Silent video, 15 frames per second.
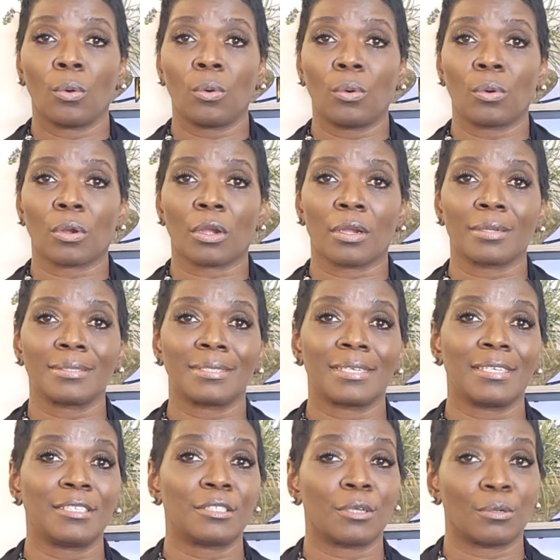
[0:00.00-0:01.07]
or
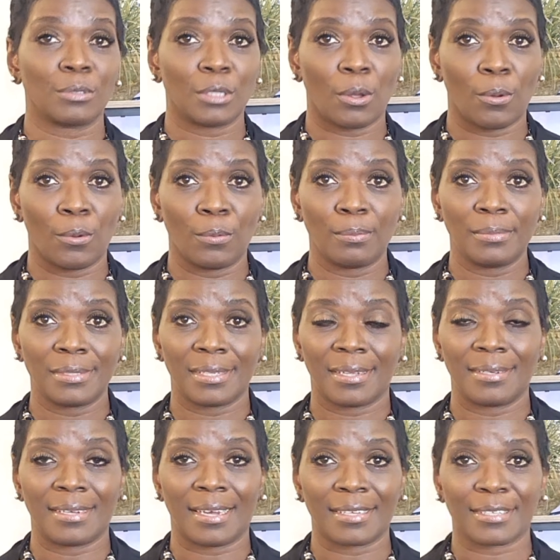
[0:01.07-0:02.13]

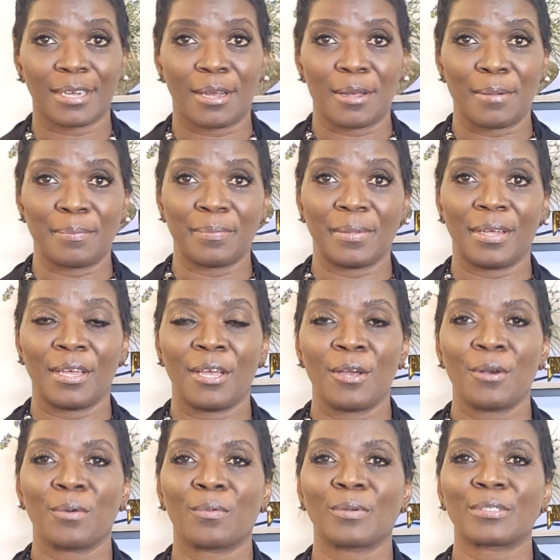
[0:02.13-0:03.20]
tstokeshomes.com.
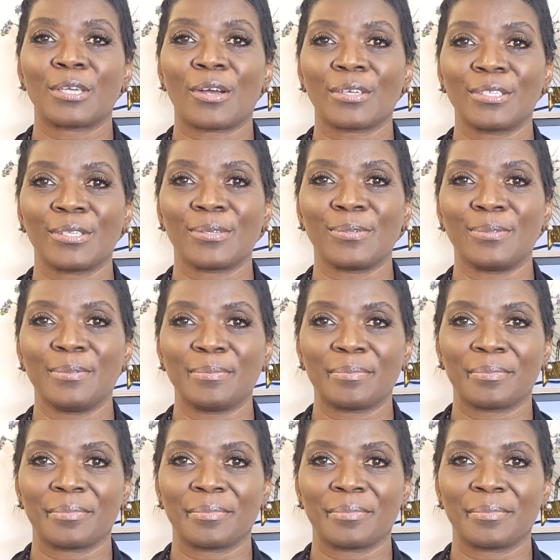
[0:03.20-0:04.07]
We'll talk soon.